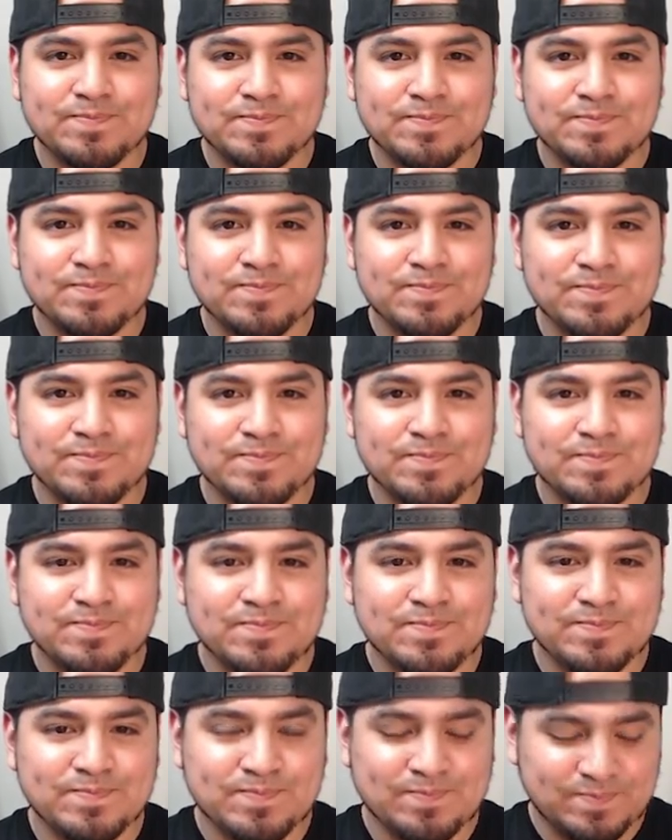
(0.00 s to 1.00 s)

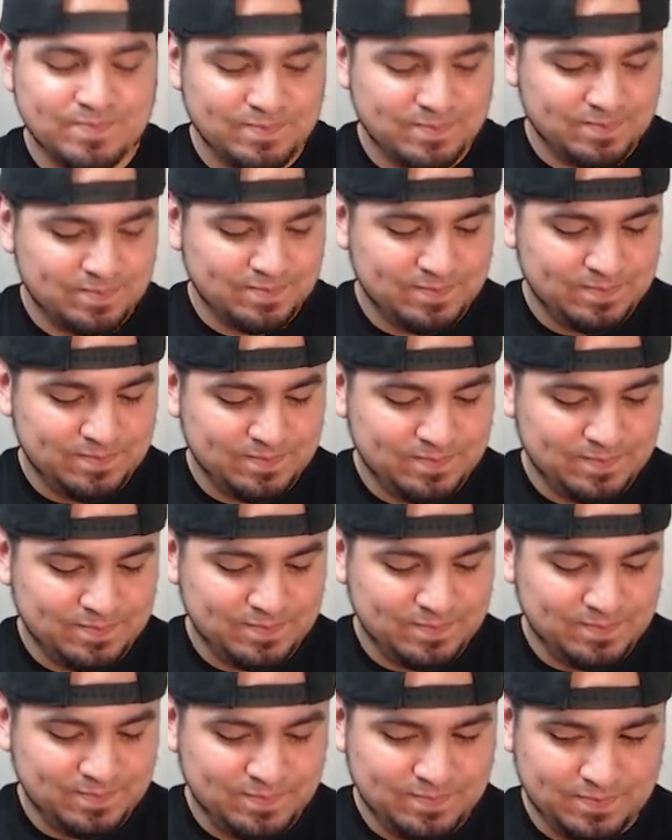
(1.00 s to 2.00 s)

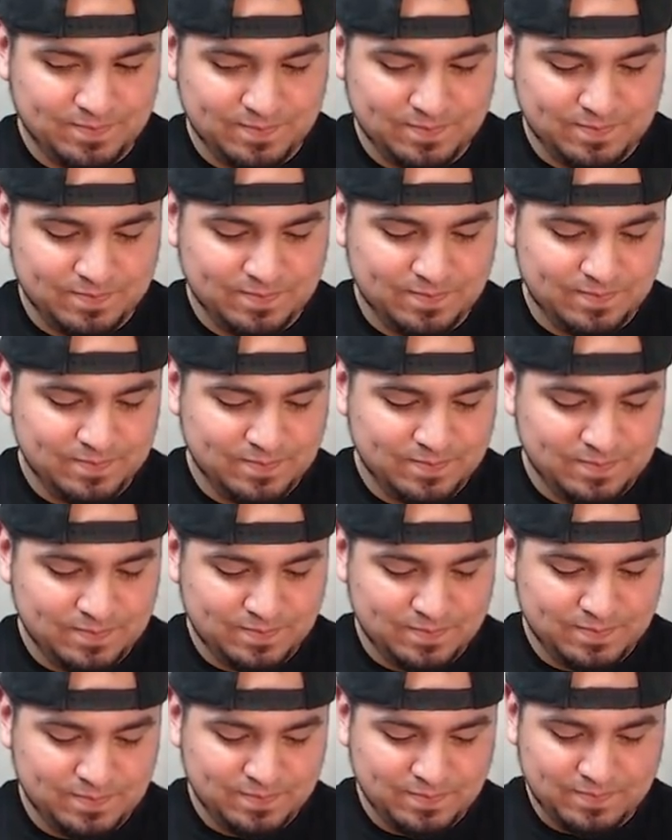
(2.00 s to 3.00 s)

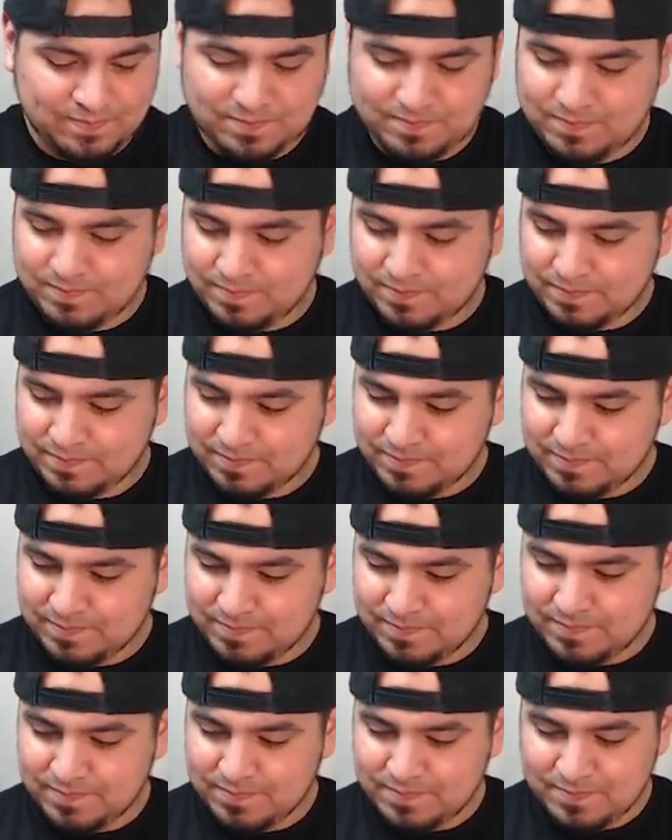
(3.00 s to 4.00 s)

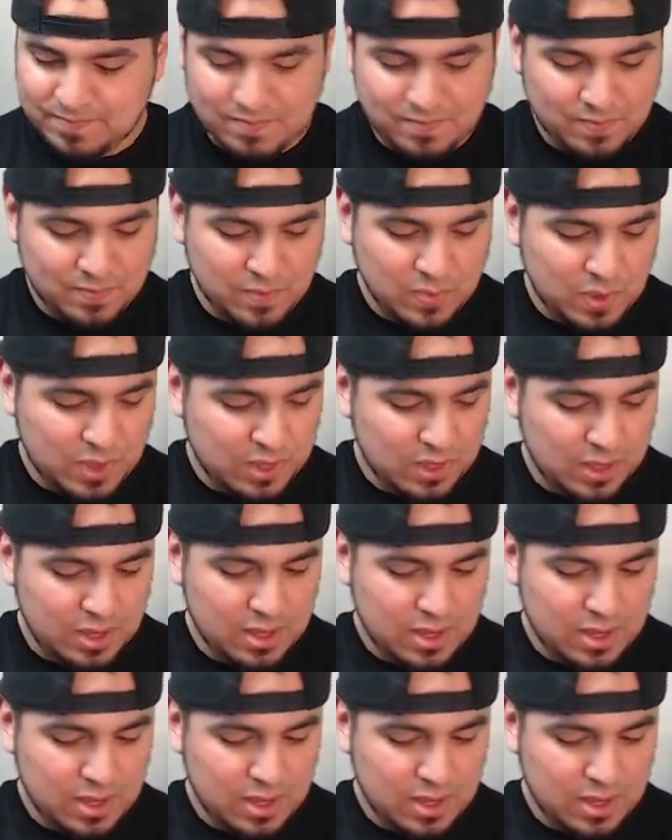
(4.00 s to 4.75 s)
Nothing is said.